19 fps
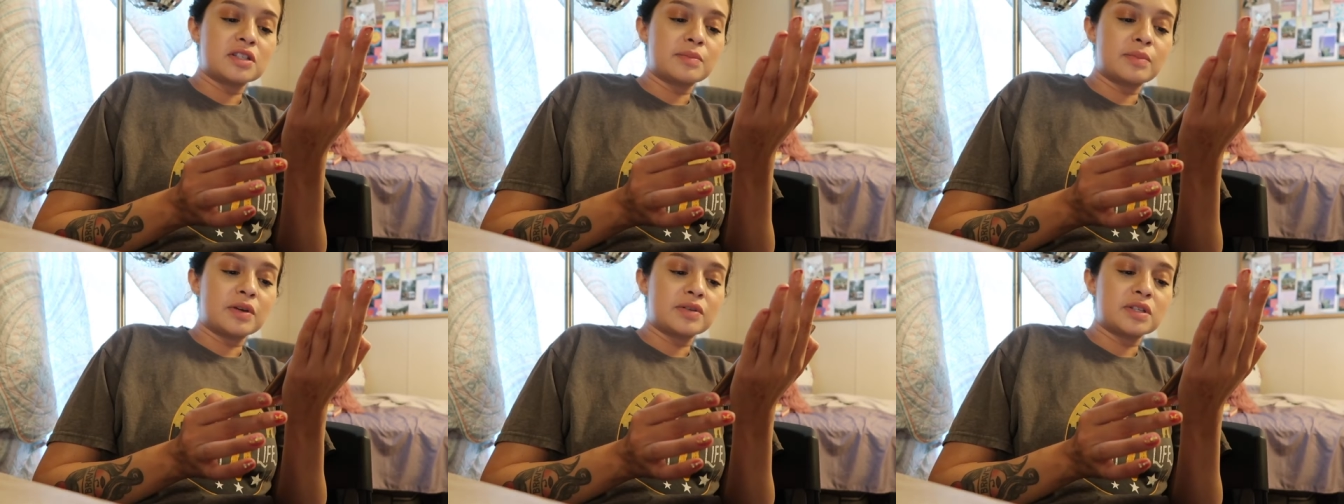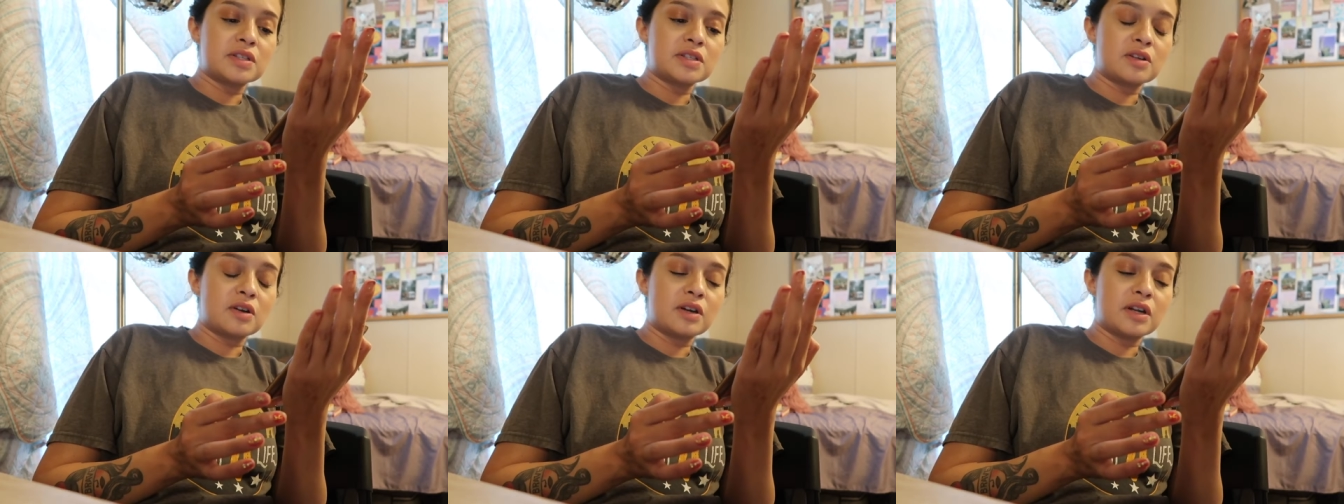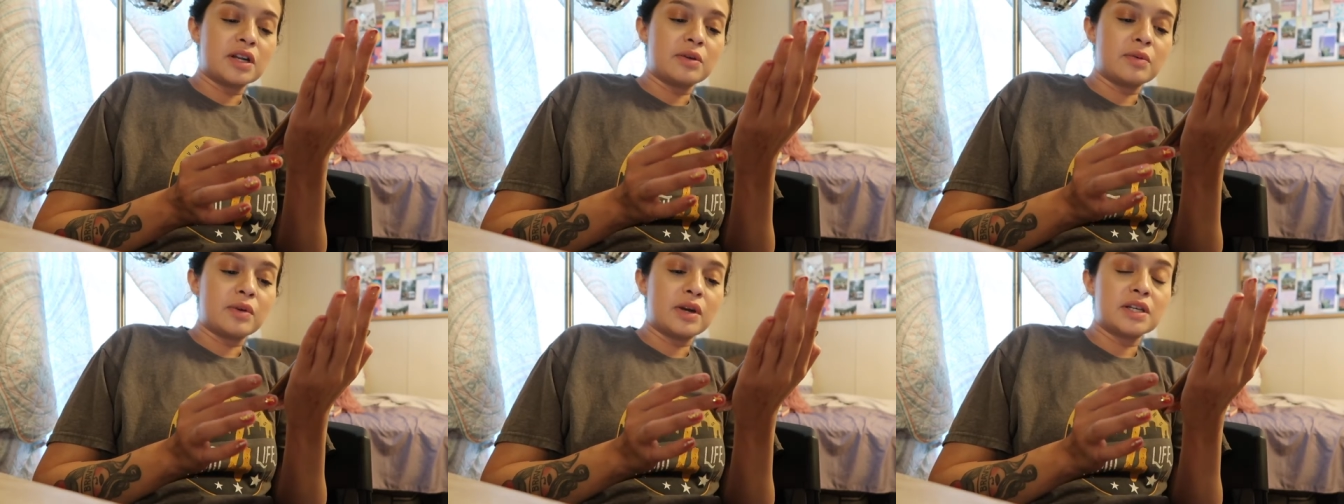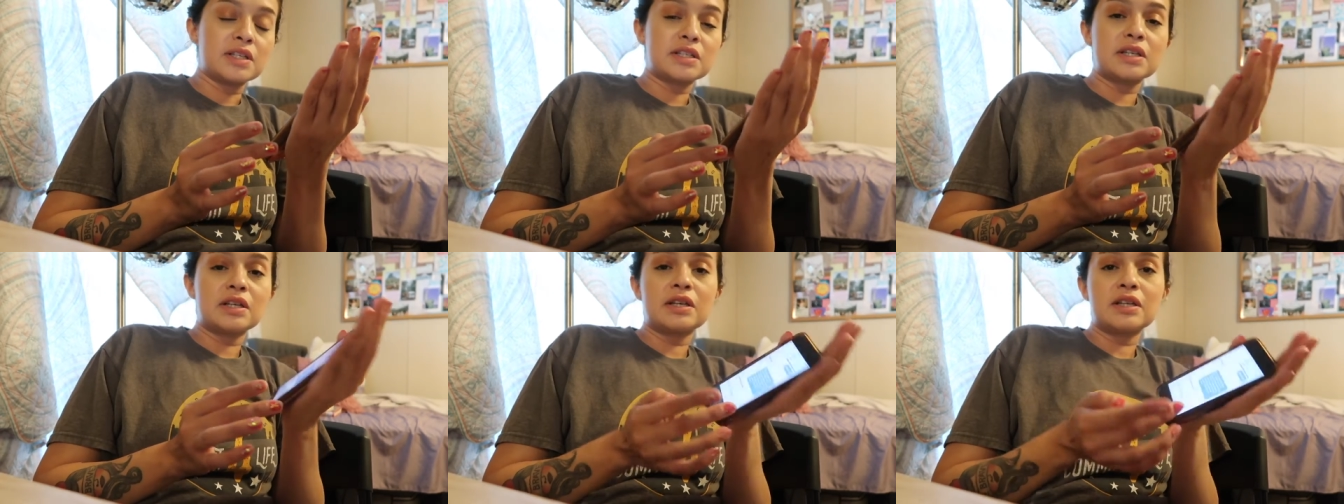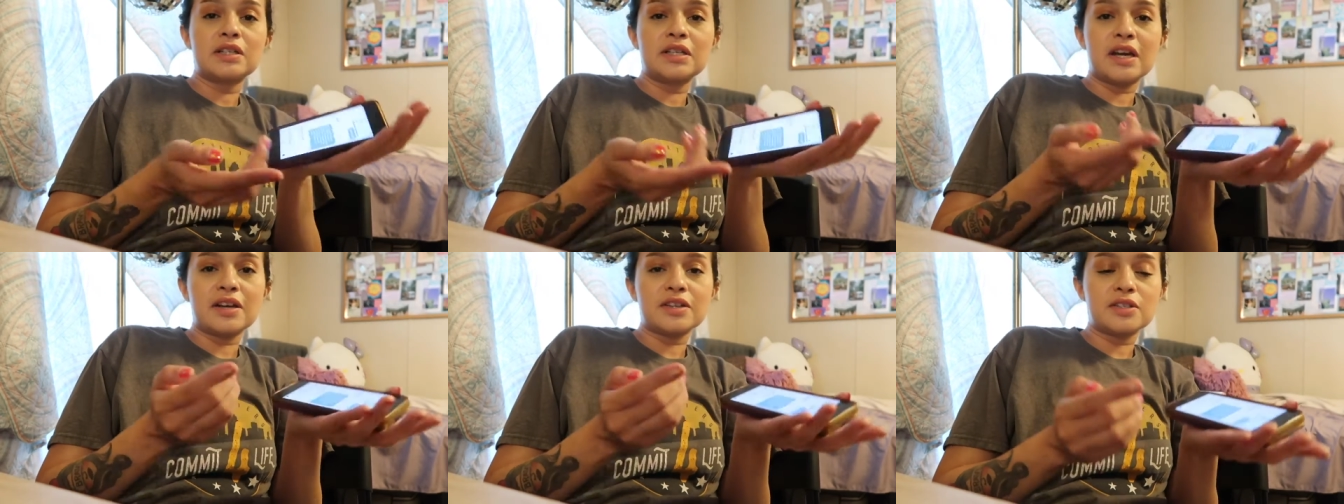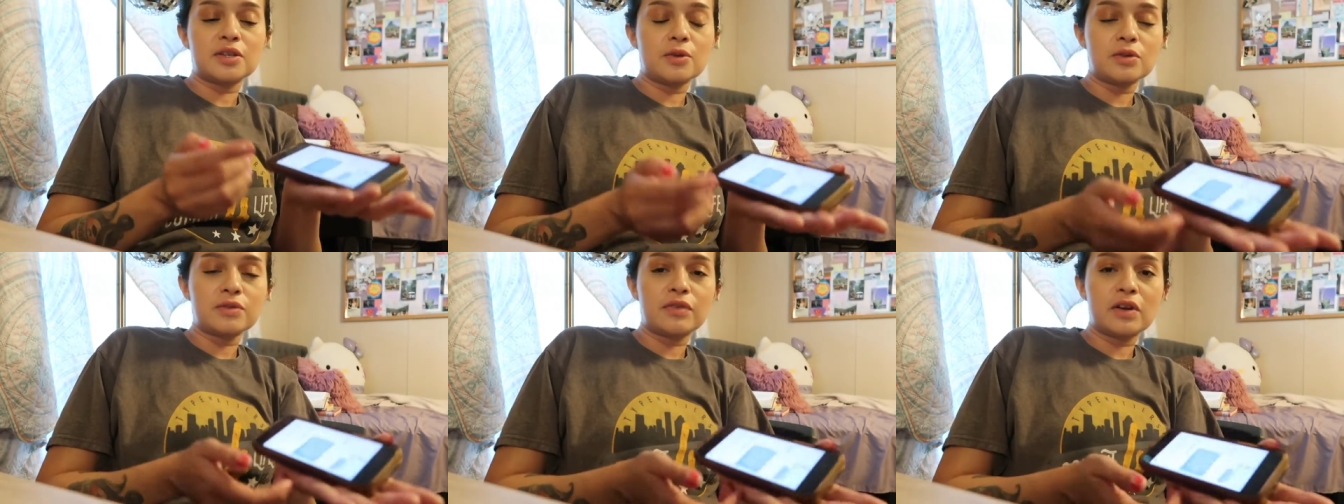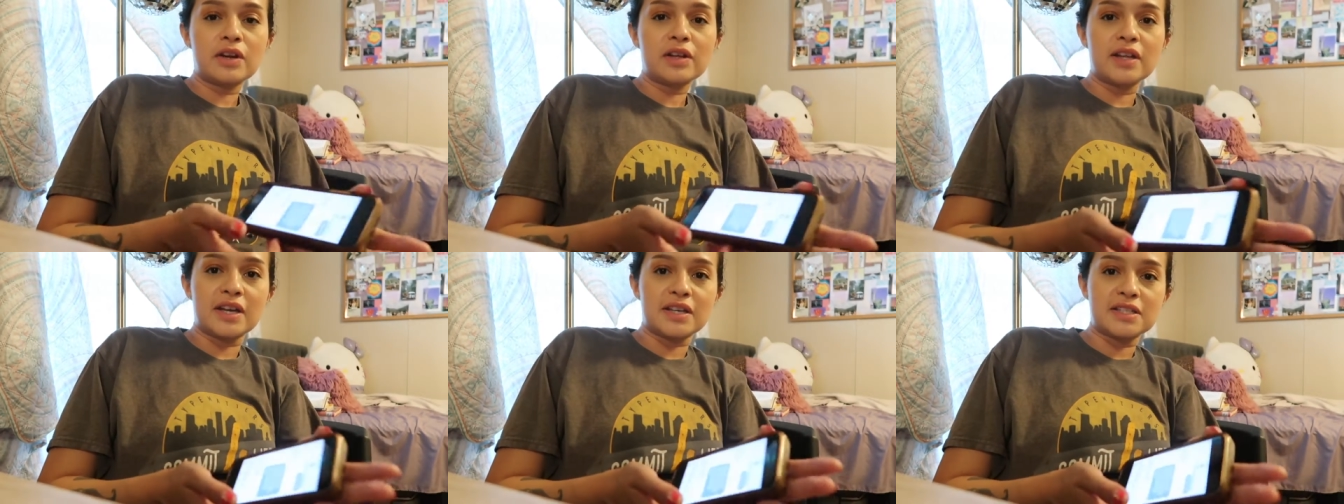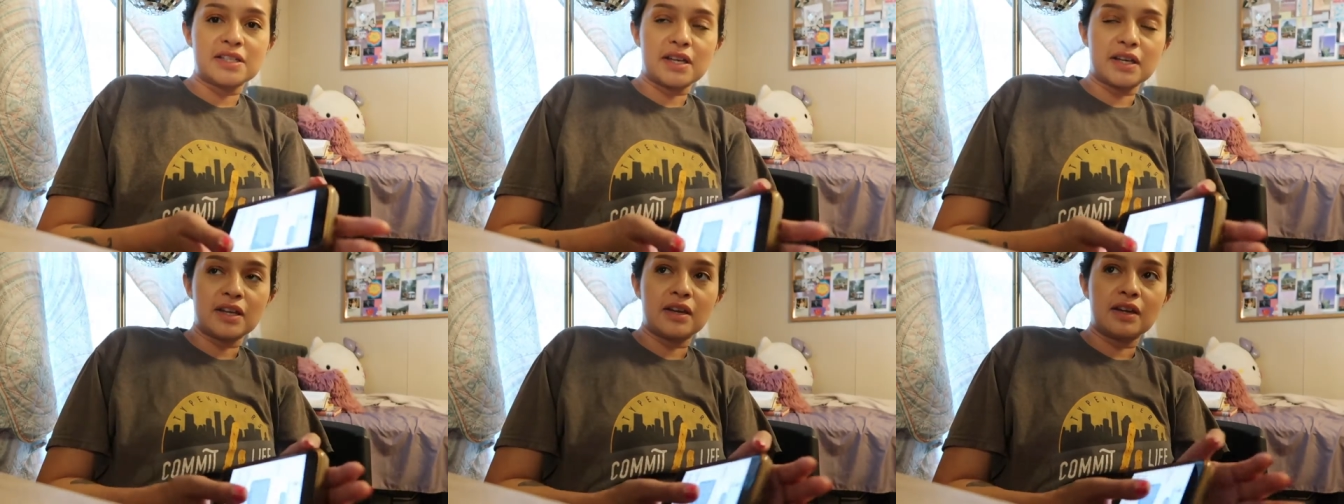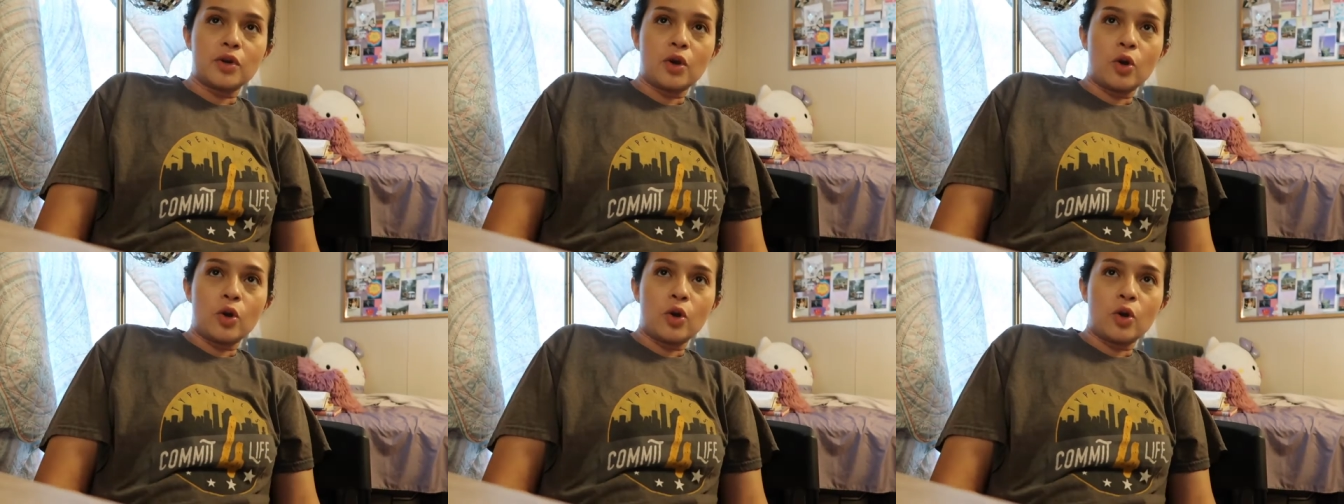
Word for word: is about to start anyways. Yeah, so it was very last second.